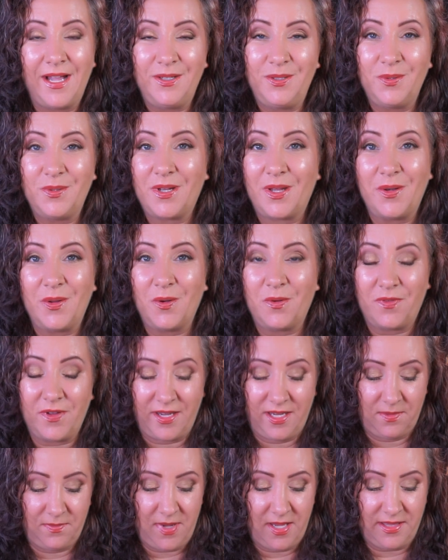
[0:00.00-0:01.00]
I do not know if I
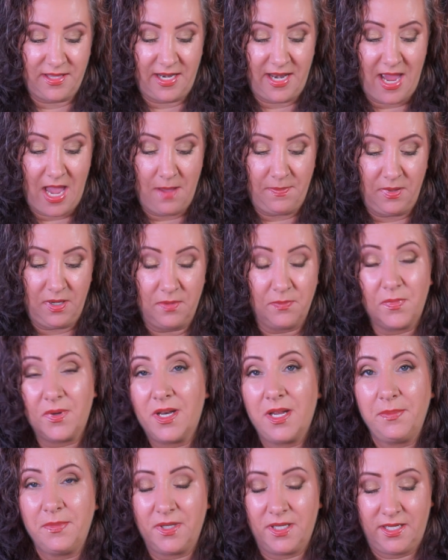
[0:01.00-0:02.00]
can make that happen, but
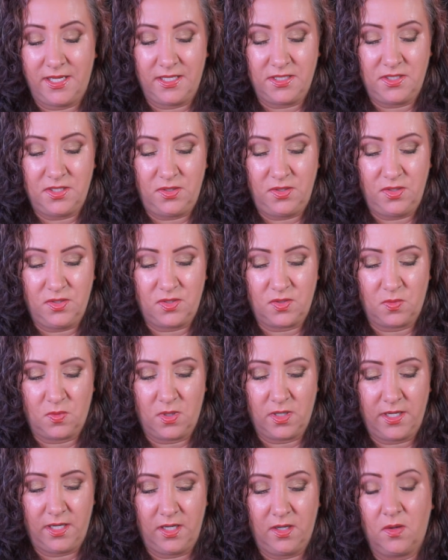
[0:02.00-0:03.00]
I'm going to continue to
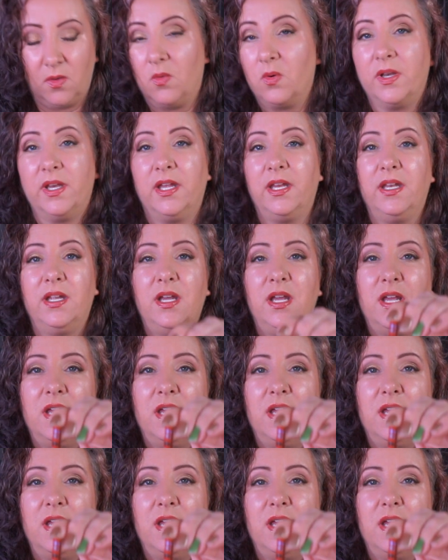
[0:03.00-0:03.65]
work on it.